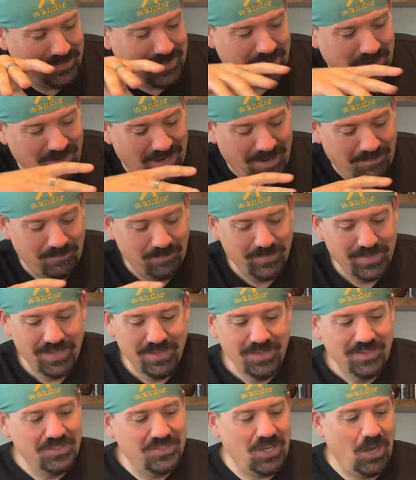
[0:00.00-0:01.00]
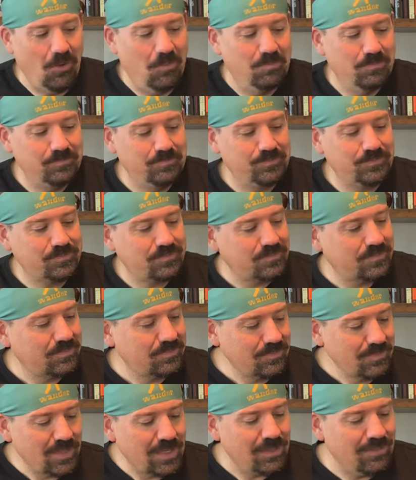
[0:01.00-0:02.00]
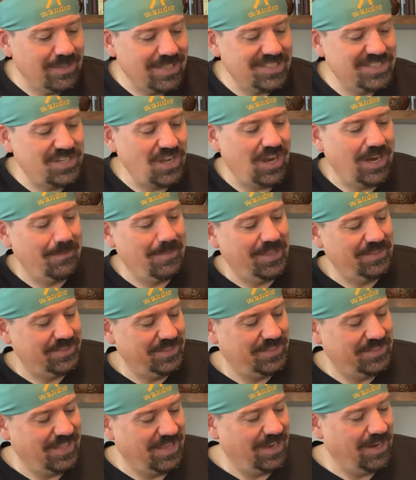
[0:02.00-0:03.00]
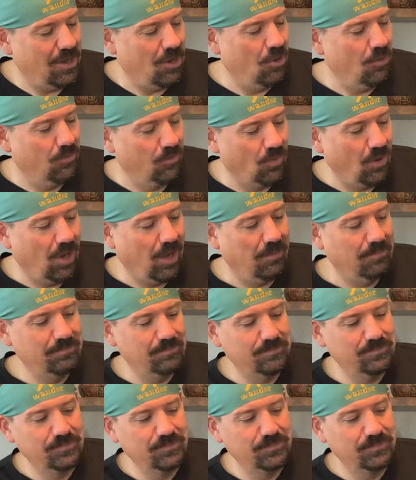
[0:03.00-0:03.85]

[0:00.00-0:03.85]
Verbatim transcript: Okay, so let's talk about this thing overall.